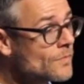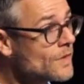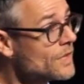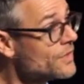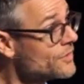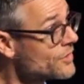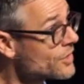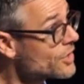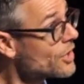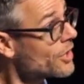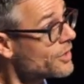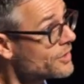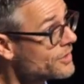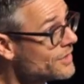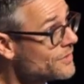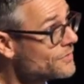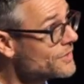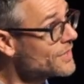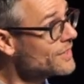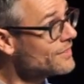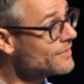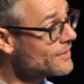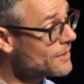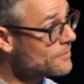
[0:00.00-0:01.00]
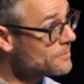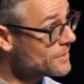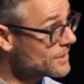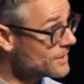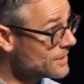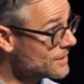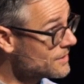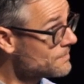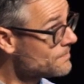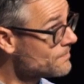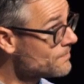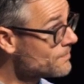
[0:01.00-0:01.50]
In the Garden of
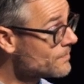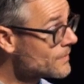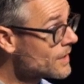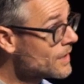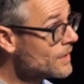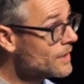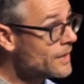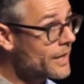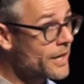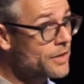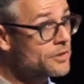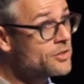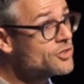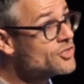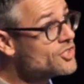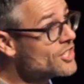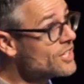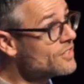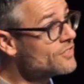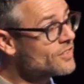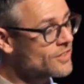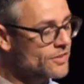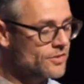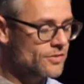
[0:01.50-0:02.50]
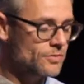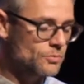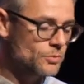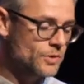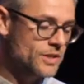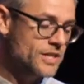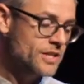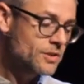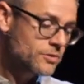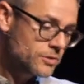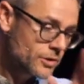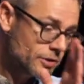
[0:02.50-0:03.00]
Gethsemane, how did Jesus,
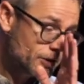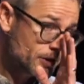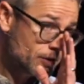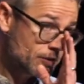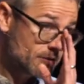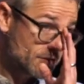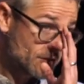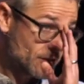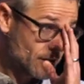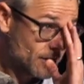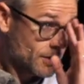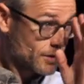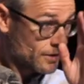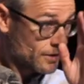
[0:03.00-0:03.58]
when he looked